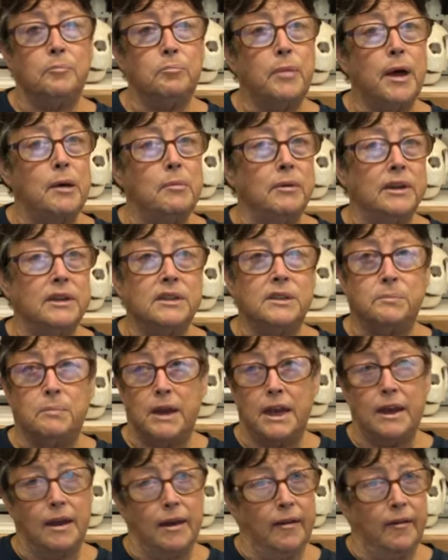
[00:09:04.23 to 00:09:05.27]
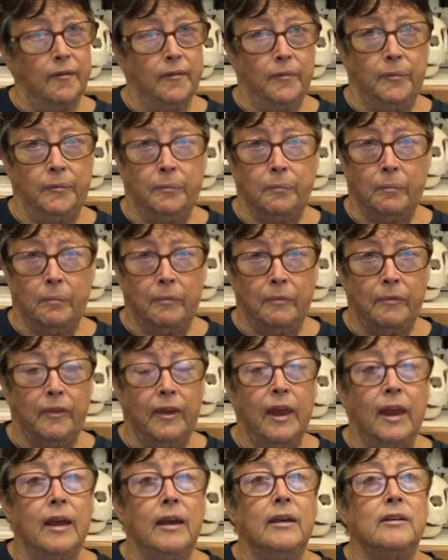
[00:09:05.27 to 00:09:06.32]
public speaking.
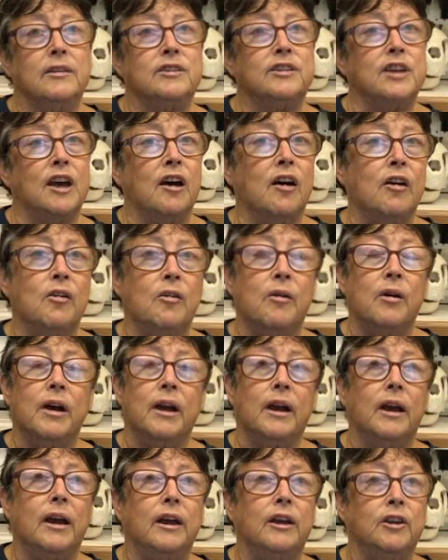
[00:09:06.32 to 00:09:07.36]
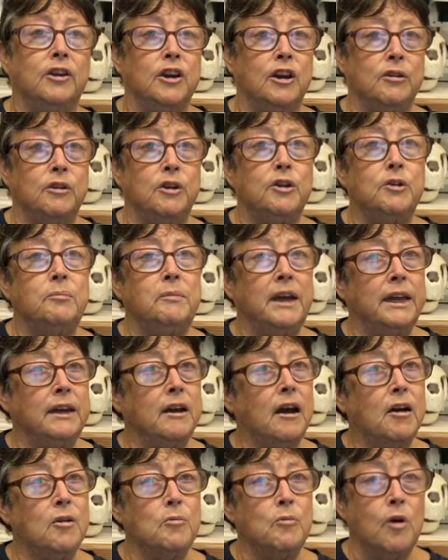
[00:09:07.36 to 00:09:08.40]
So, you know, you may
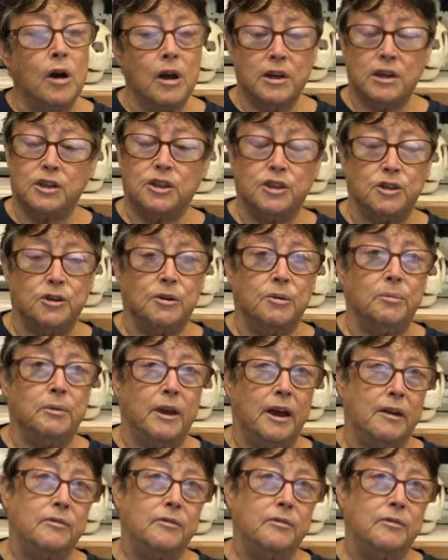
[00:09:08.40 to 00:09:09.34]
not want to apply